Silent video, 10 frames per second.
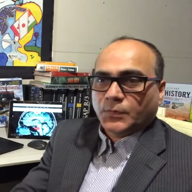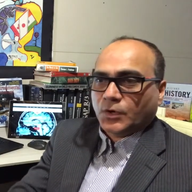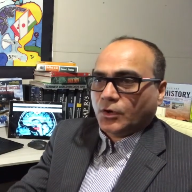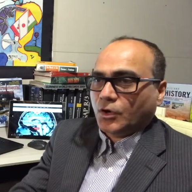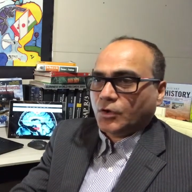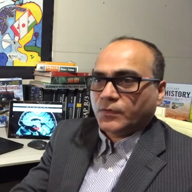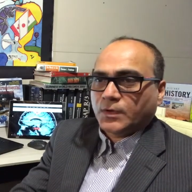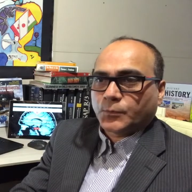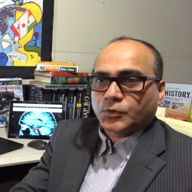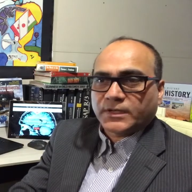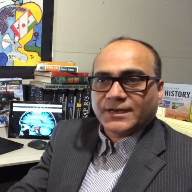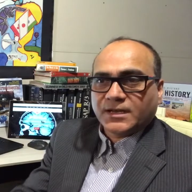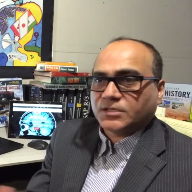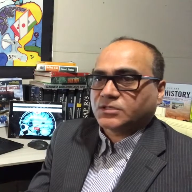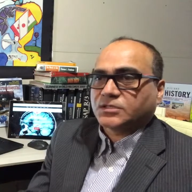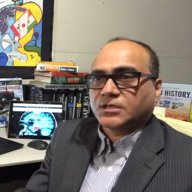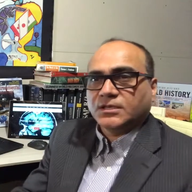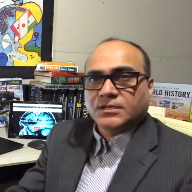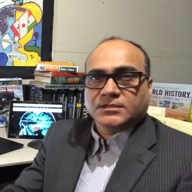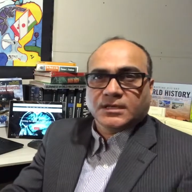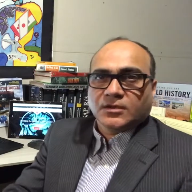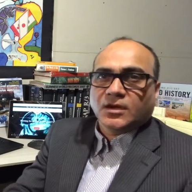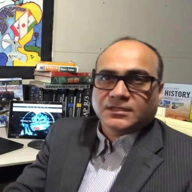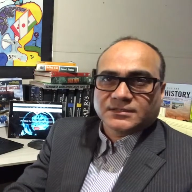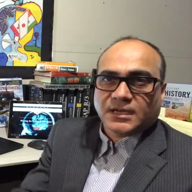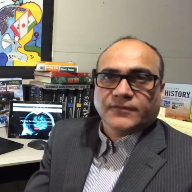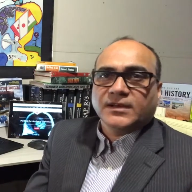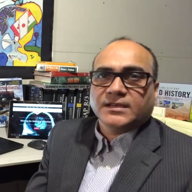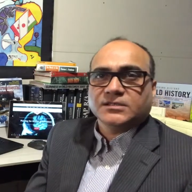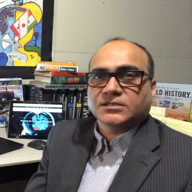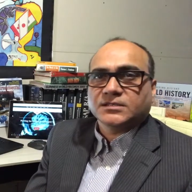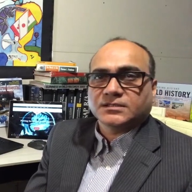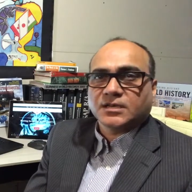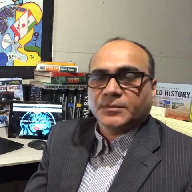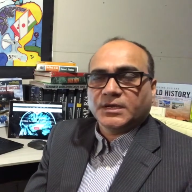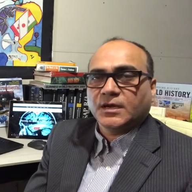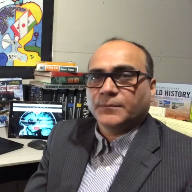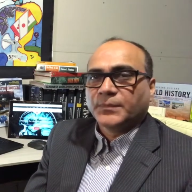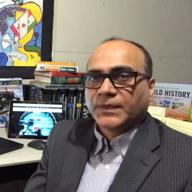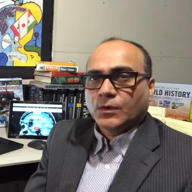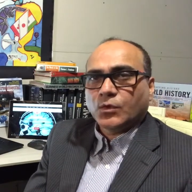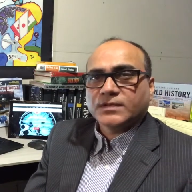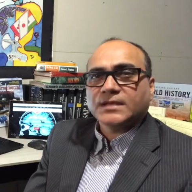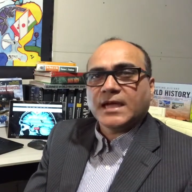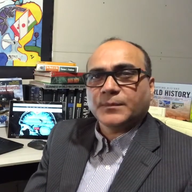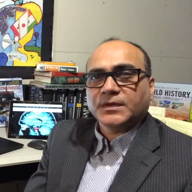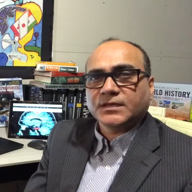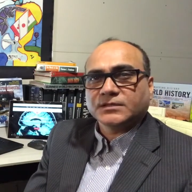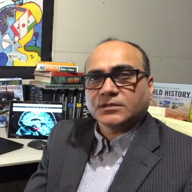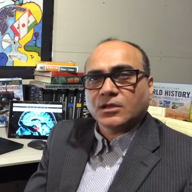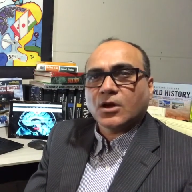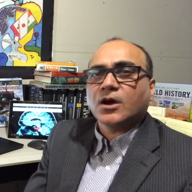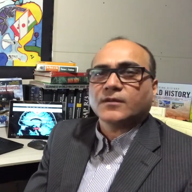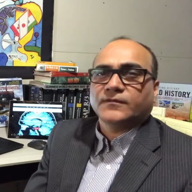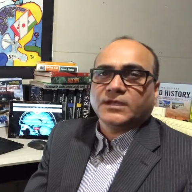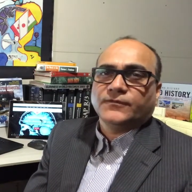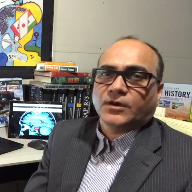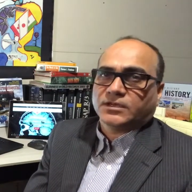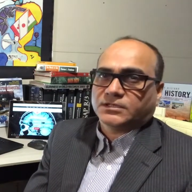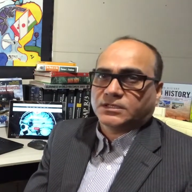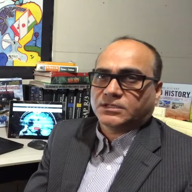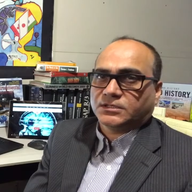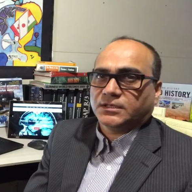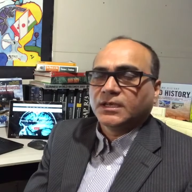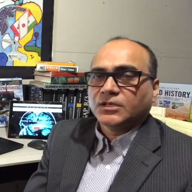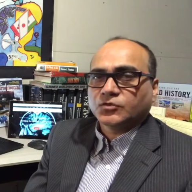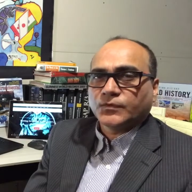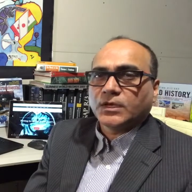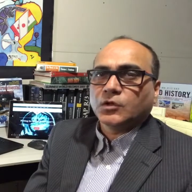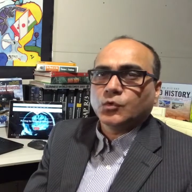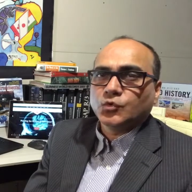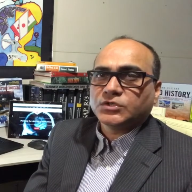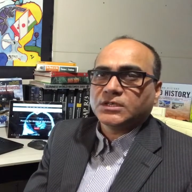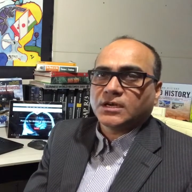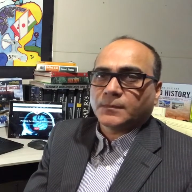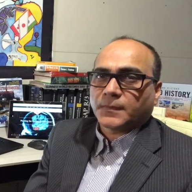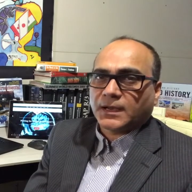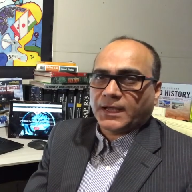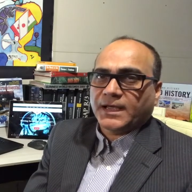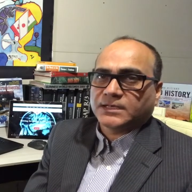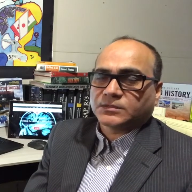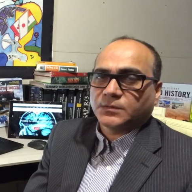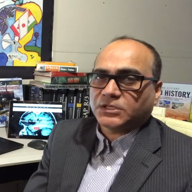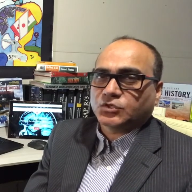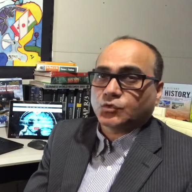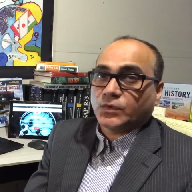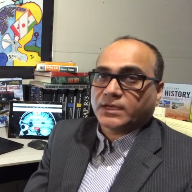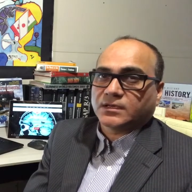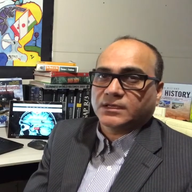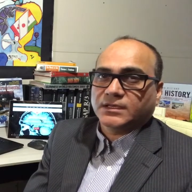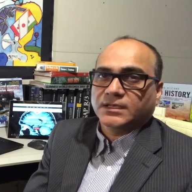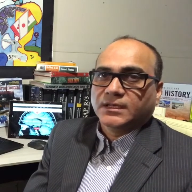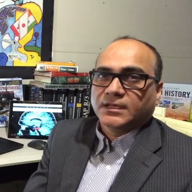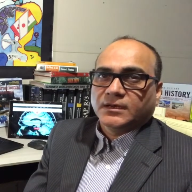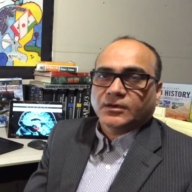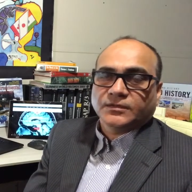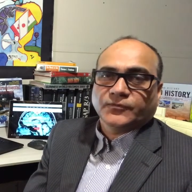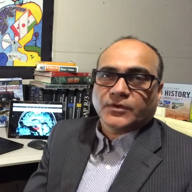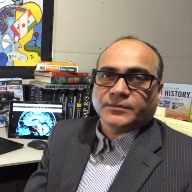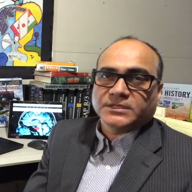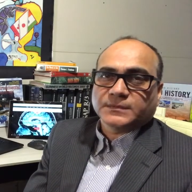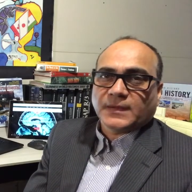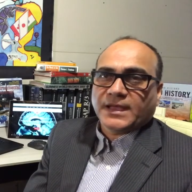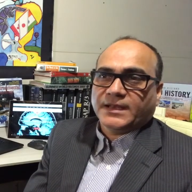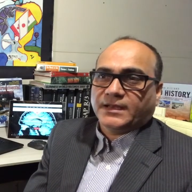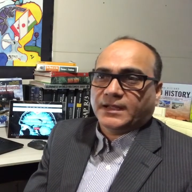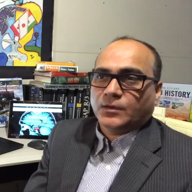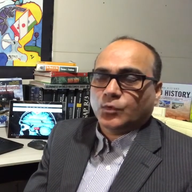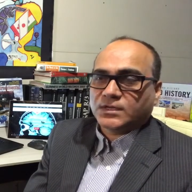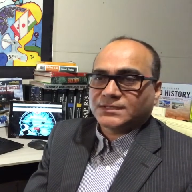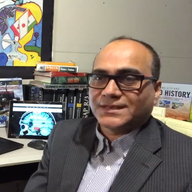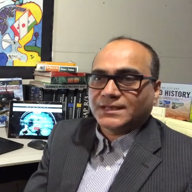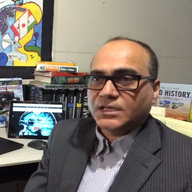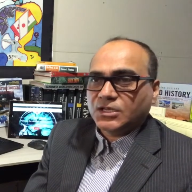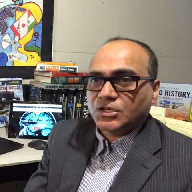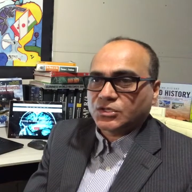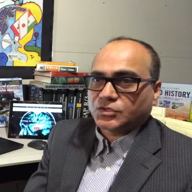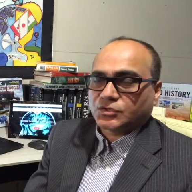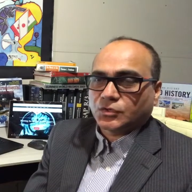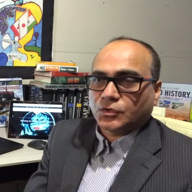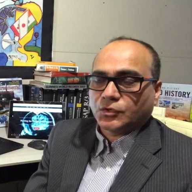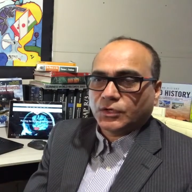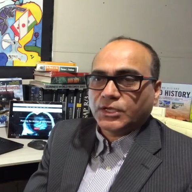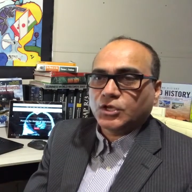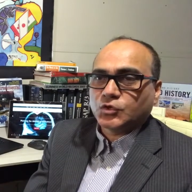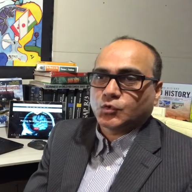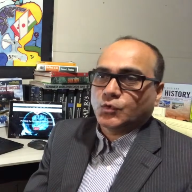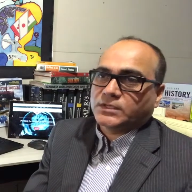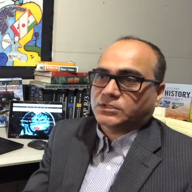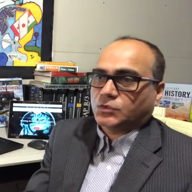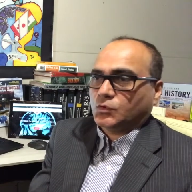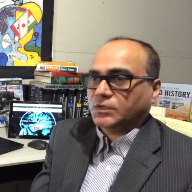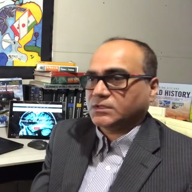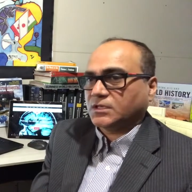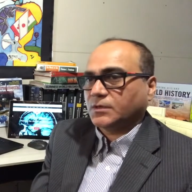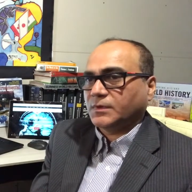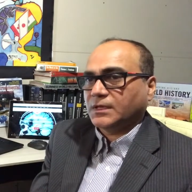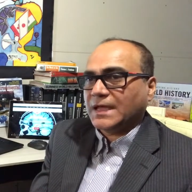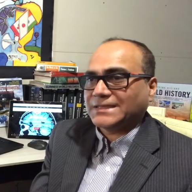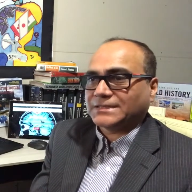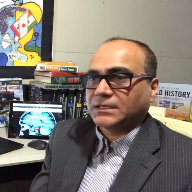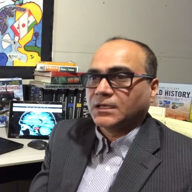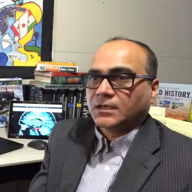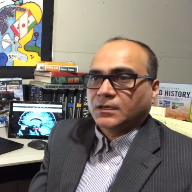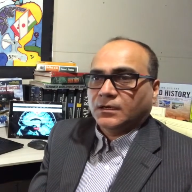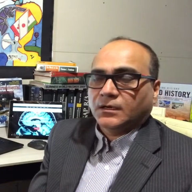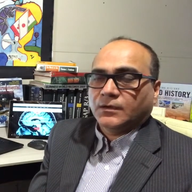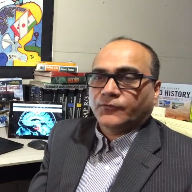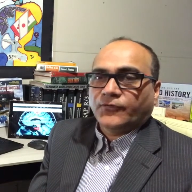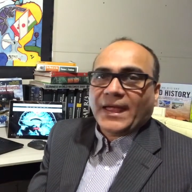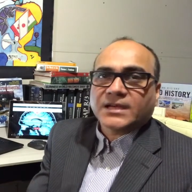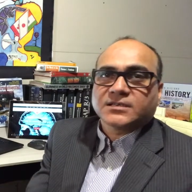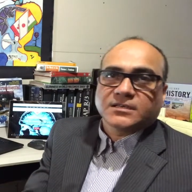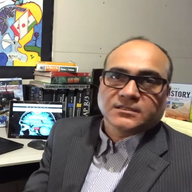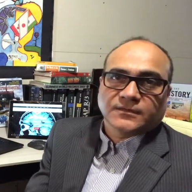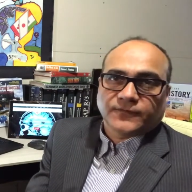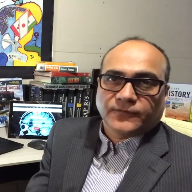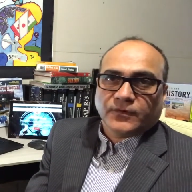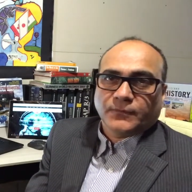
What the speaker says: or we are putting industries, and all this urbanization is coming up. What is happening is a lot of deforestation, so we are losing our plants much quickly from this planet. And what is leading to is there's going to be less factories of